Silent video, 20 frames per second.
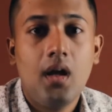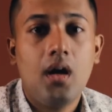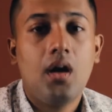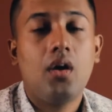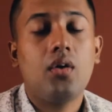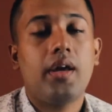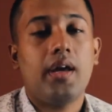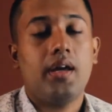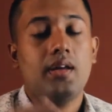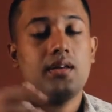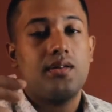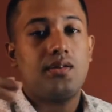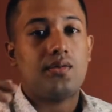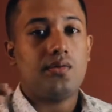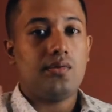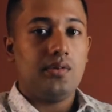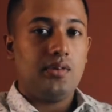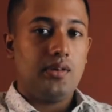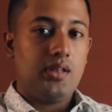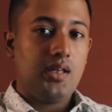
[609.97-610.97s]
Okay,
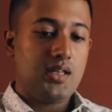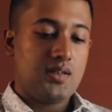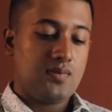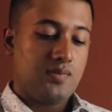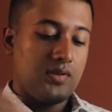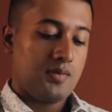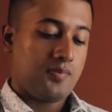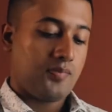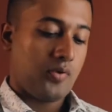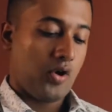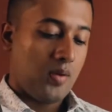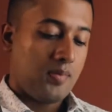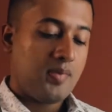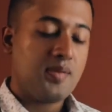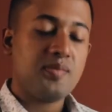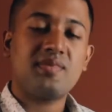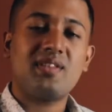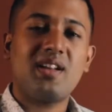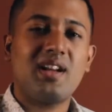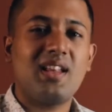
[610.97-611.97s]
so these were the
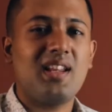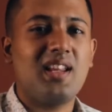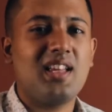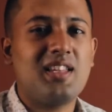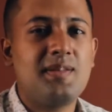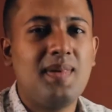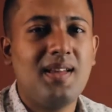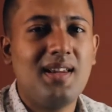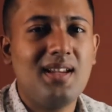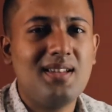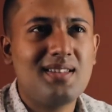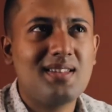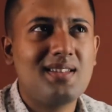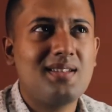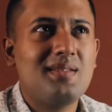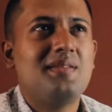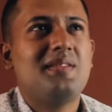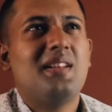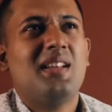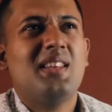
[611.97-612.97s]
problems that I had
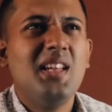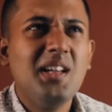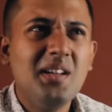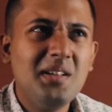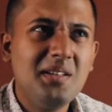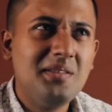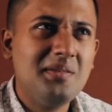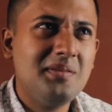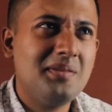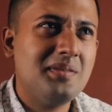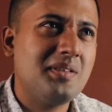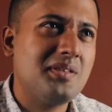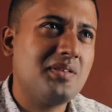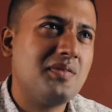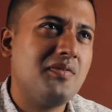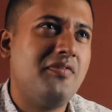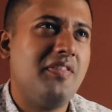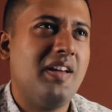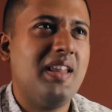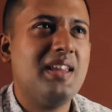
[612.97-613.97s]
experienced. Nothing
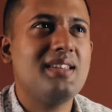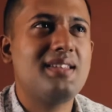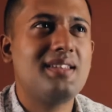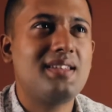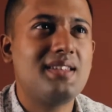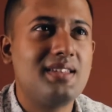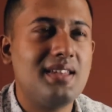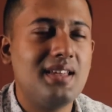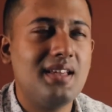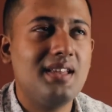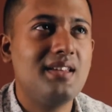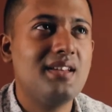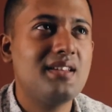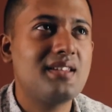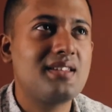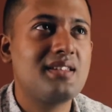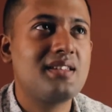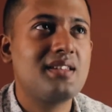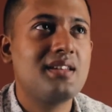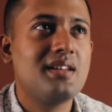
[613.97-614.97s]
very
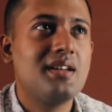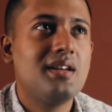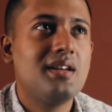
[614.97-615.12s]
serious.